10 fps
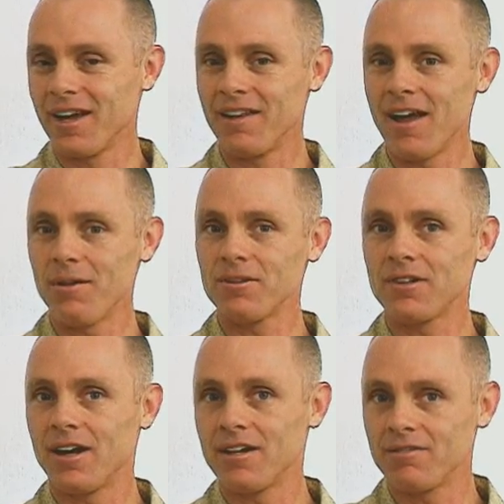And that was
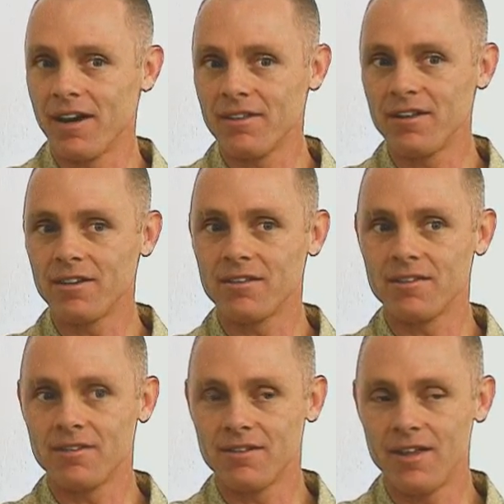kind of, I think
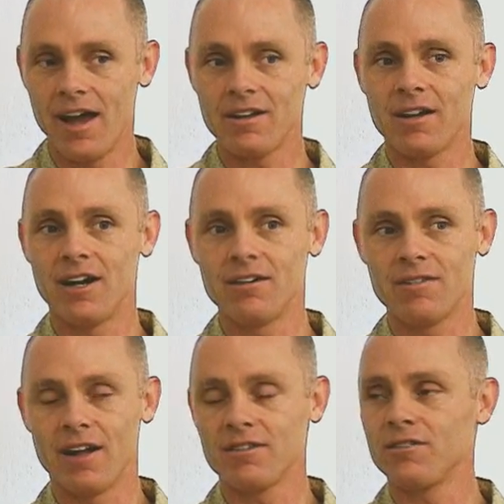that kind of
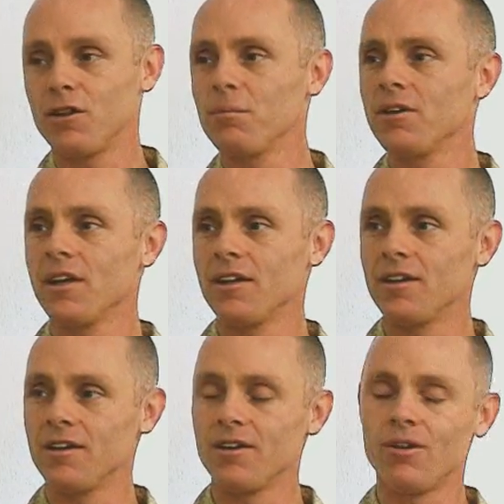got
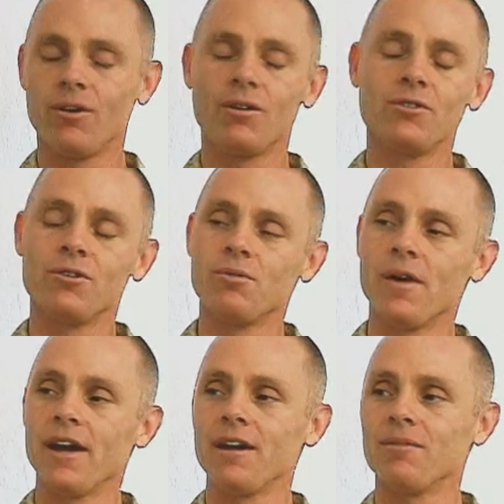stimulated in a whole new
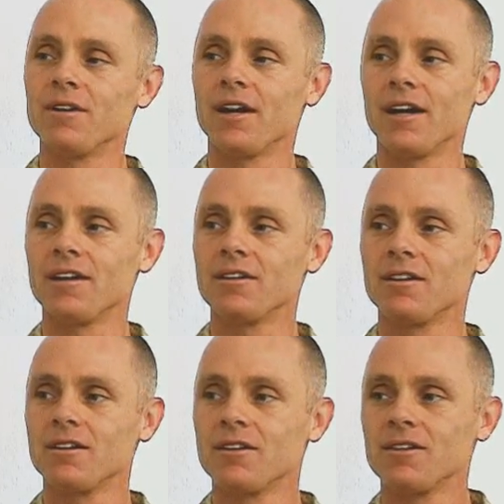way when I
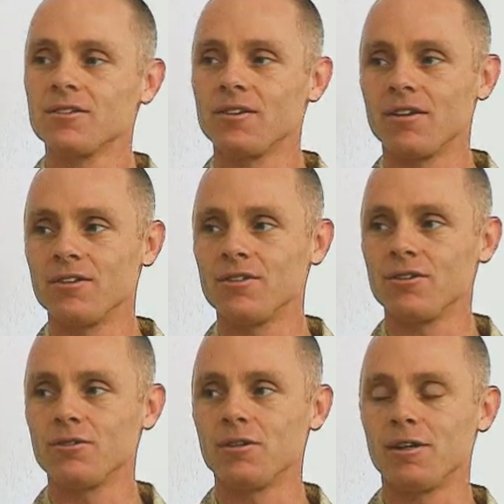started
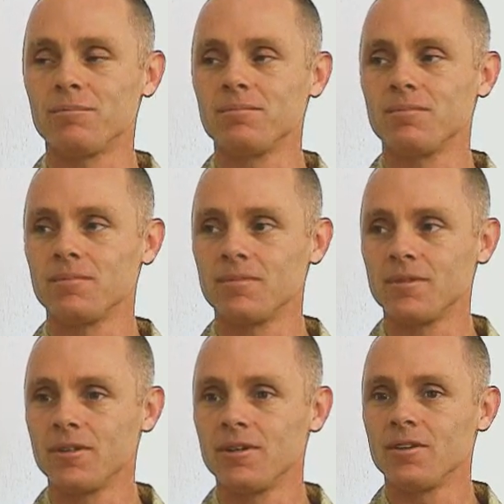
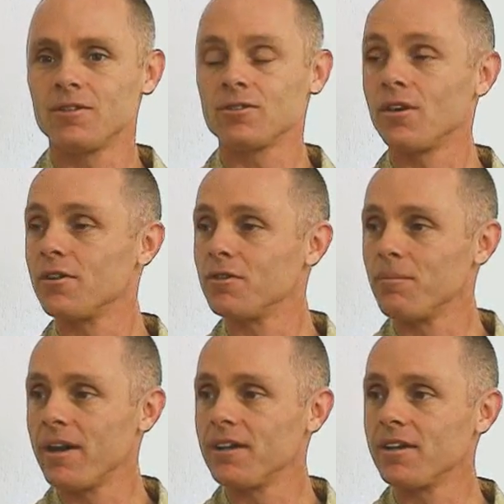to
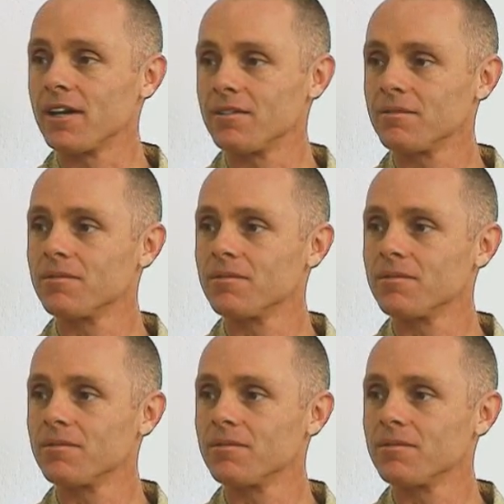meditate.